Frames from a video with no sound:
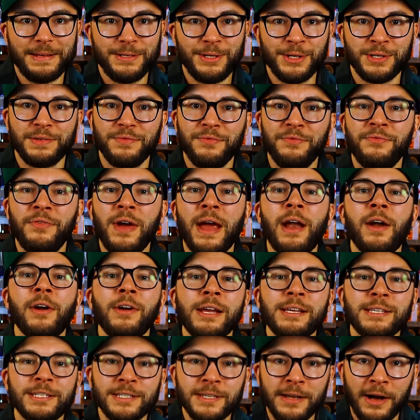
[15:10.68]
Just
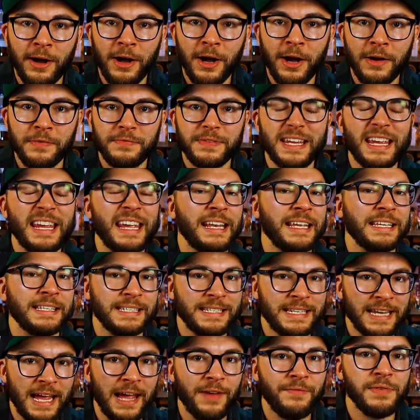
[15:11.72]
very soft. It is
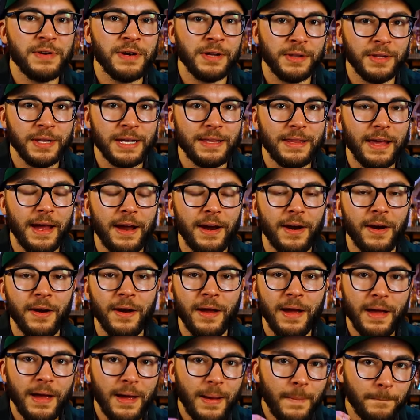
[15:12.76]
definitely
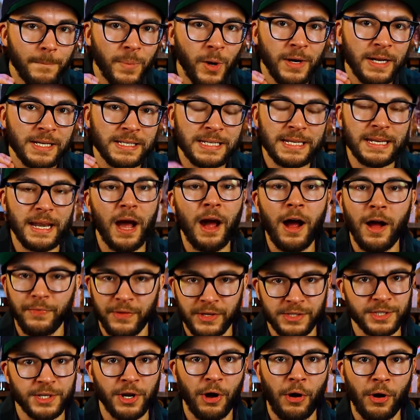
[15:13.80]
there, but is not the
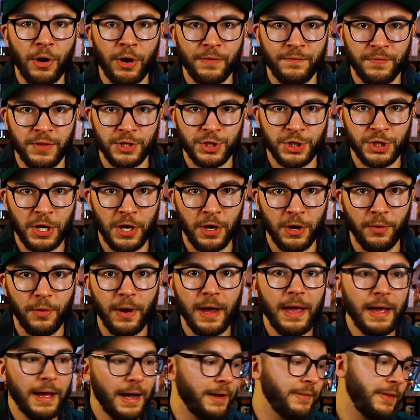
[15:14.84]
star of the show.
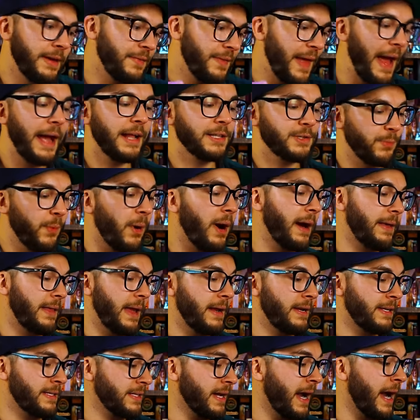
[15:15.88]
I think that's why
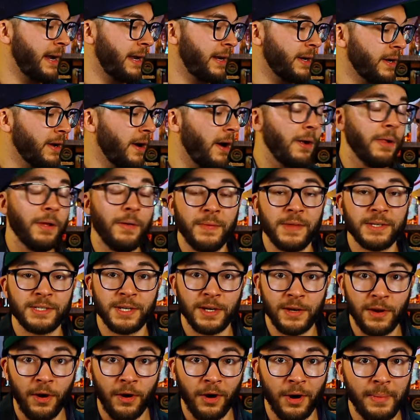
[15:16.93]
they decided to call it the
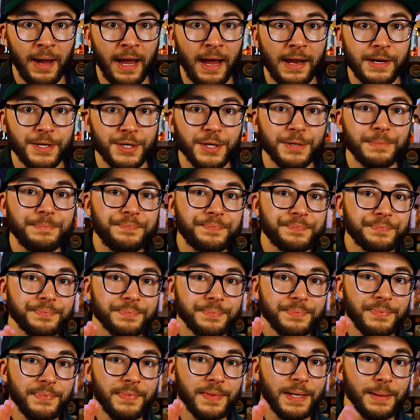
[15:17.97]
cigar batch
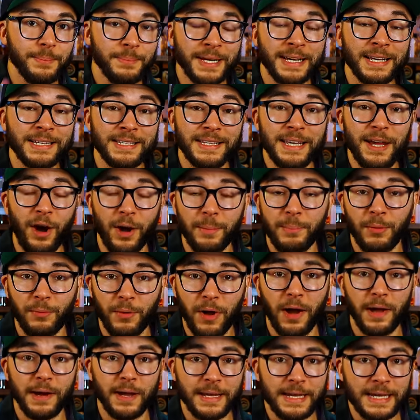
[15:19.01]
because the
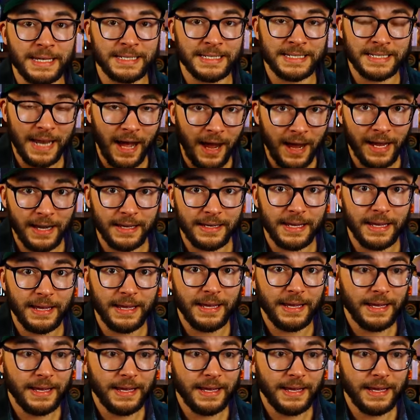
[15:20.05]
Amburana is not